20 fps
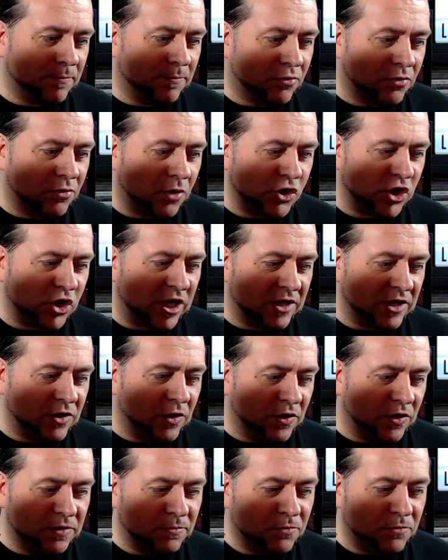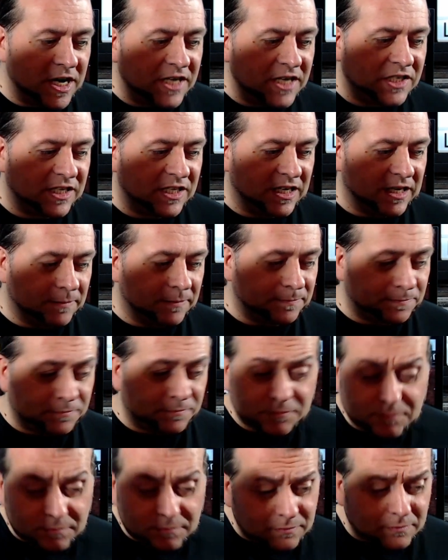Project Gotham Racing.
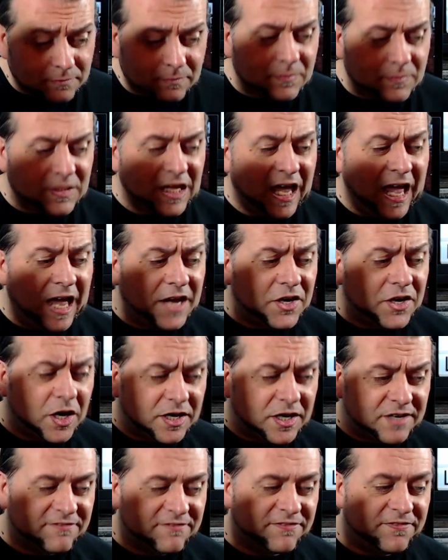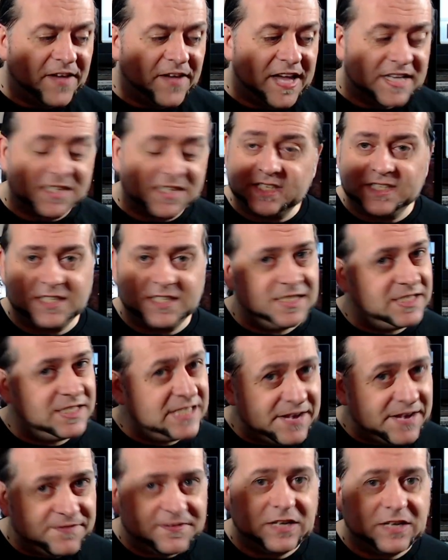And I confess, this is
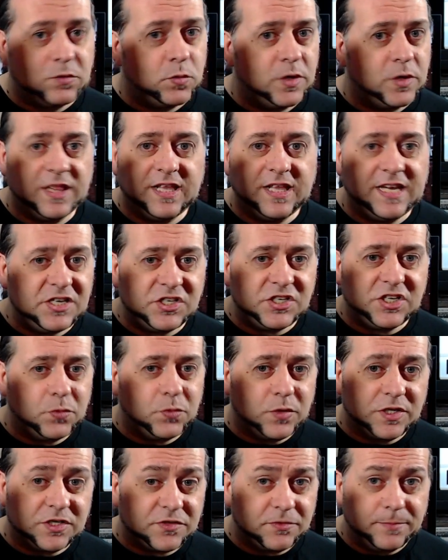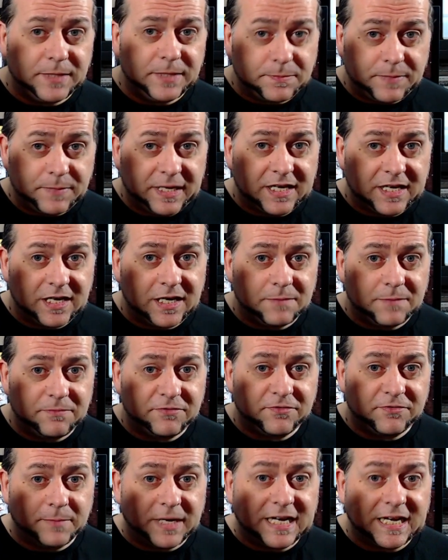definitely one of the easier ones for me to pick up
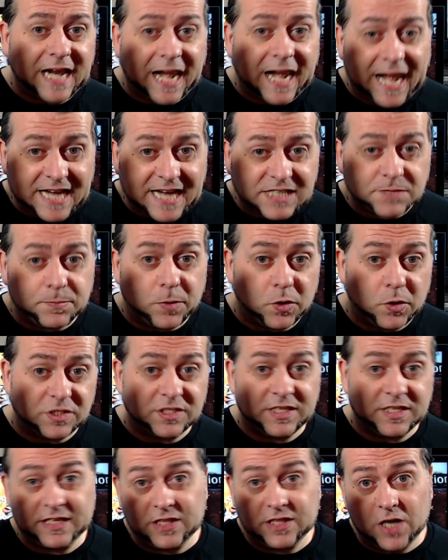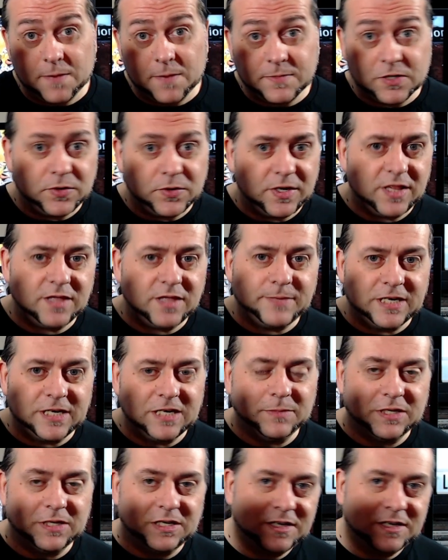for my ColleXbox thing that I'm doing at the
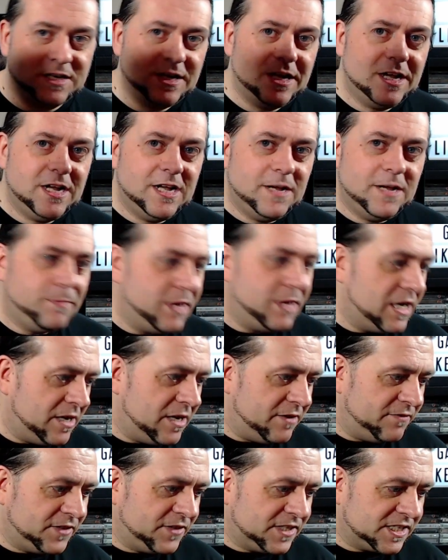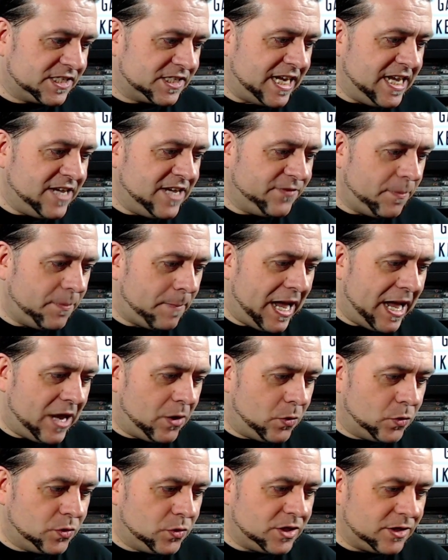moment. But for the sake of
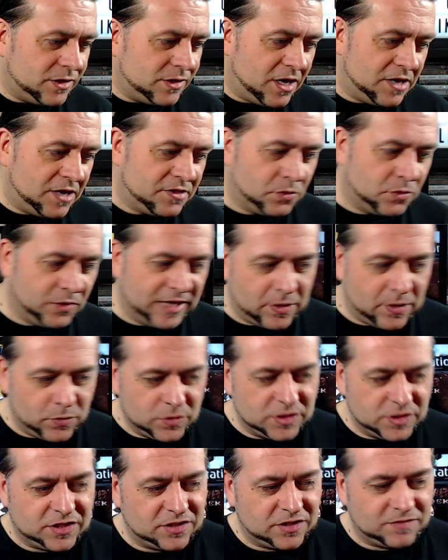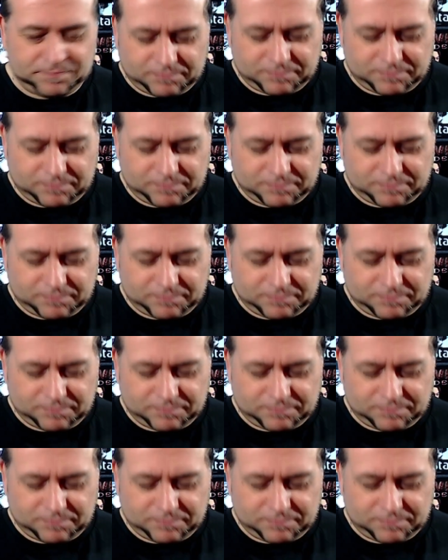£1, I thought that was,